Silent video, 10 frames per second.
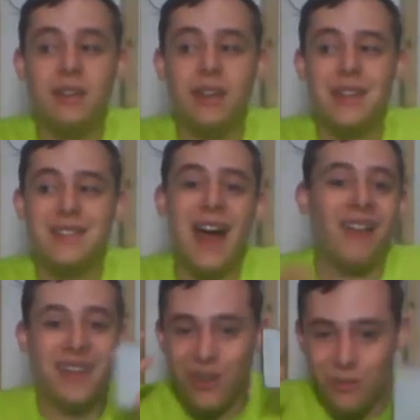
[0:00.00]
it's not
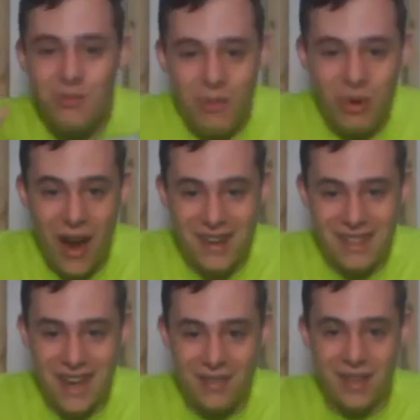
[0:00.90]
like you're
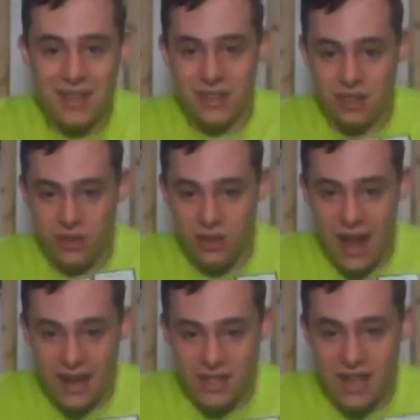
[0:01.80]
memorizing everything, so you can
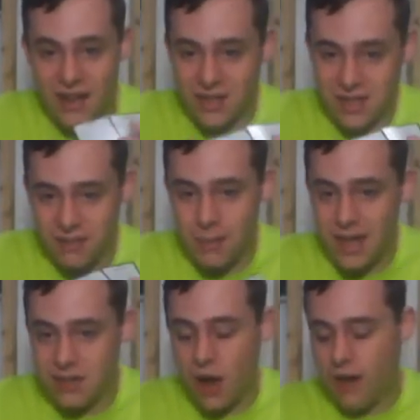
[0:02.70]
actually have these to
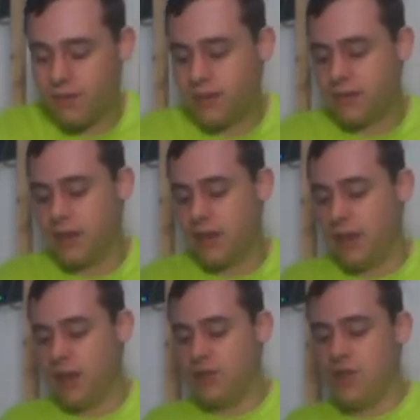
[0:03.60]
base off of.
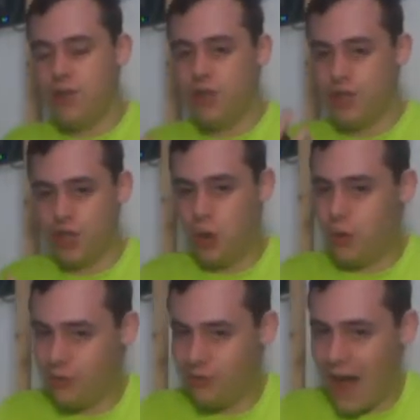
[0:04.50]
So you can show
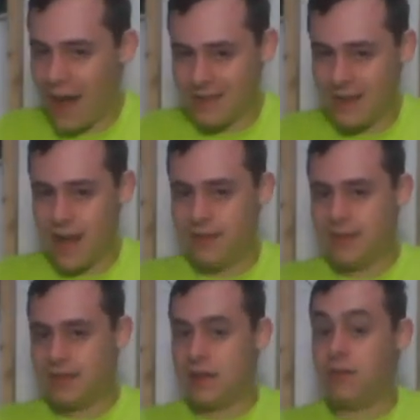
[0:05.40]
your facts and
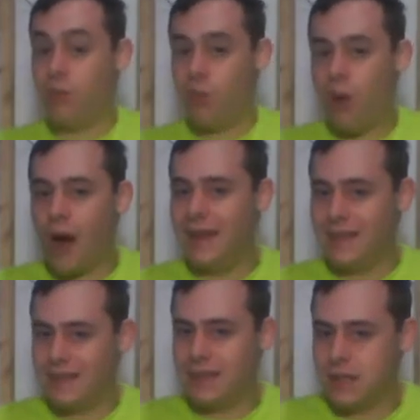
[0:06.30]
evidence of why
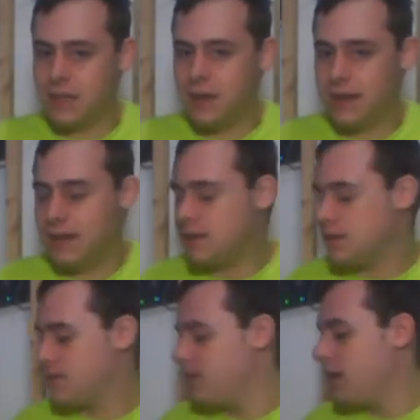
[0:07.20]
these things are
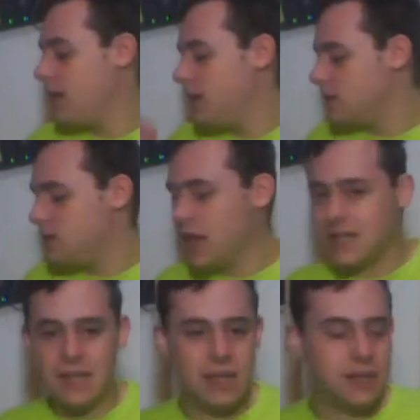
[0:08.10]
these. So
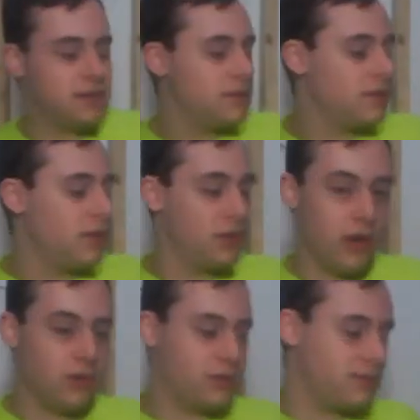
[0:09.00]
that's these, or
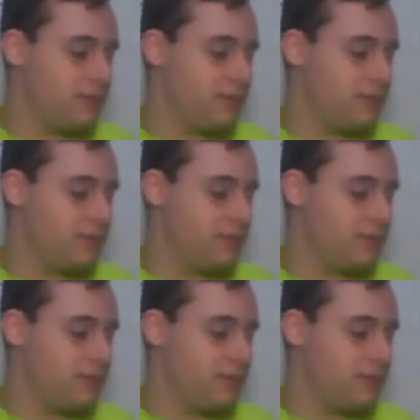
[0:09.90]
those.